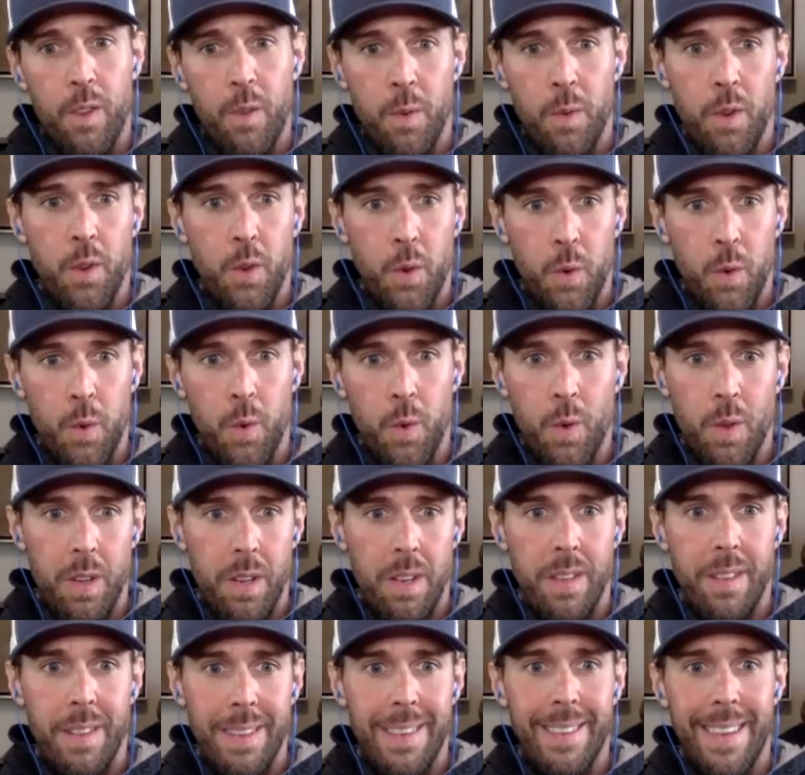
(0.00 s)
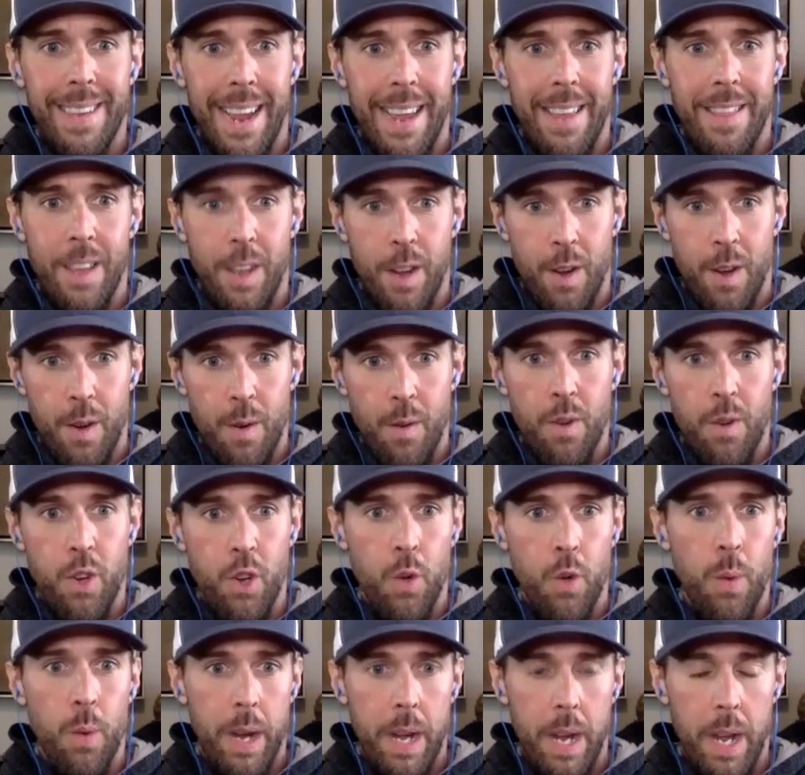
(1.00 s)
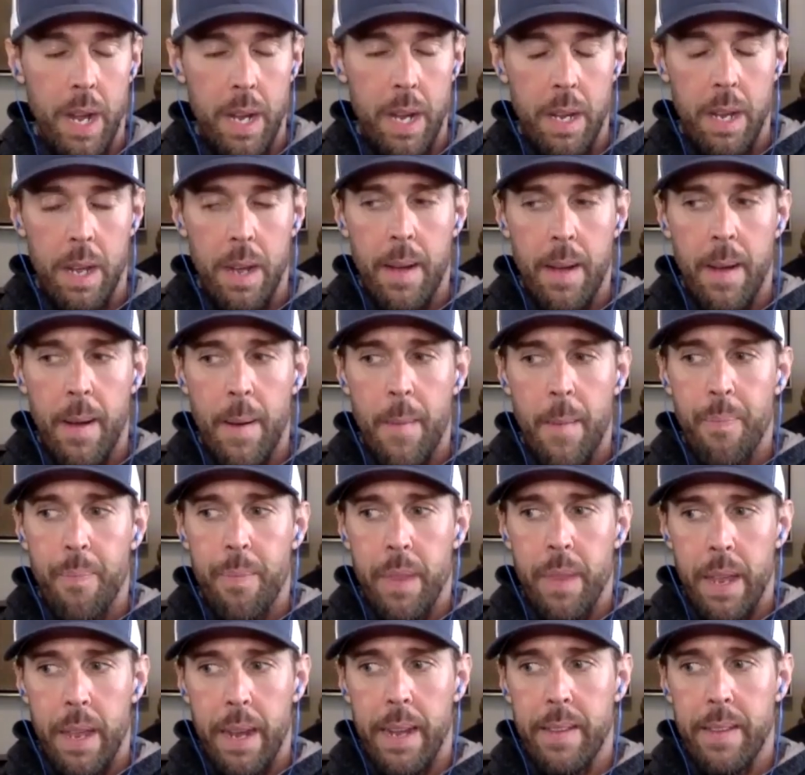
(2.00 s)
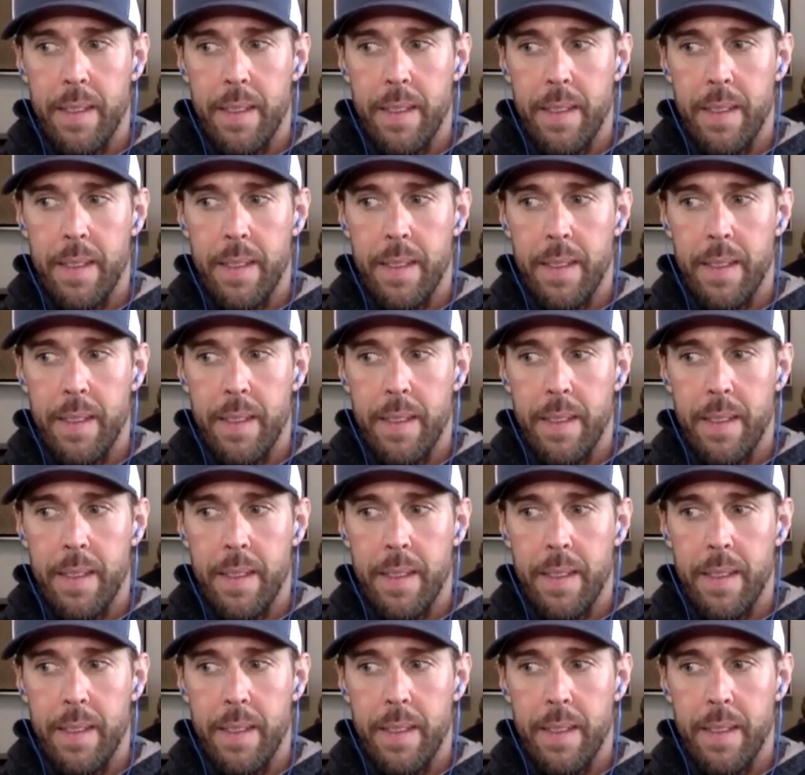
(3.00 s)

to a tool just to say that you're doing it? Mm-hmm. And I mm.